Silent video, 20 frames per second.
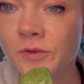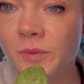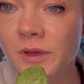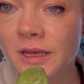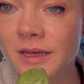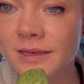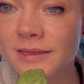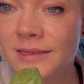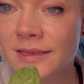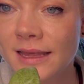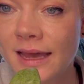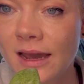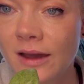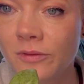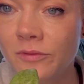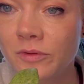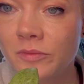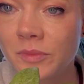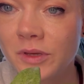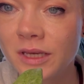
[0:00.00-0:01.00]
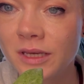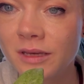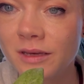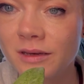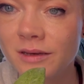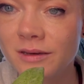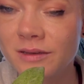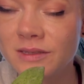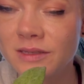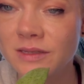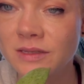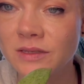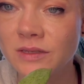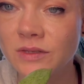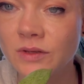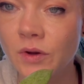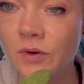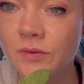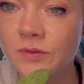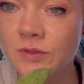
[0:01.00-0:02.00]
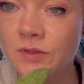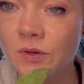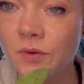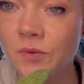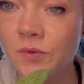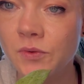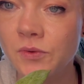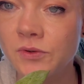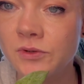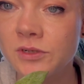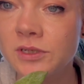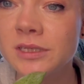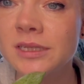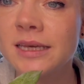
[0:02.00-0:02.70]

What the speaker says: because that would be so, so cool.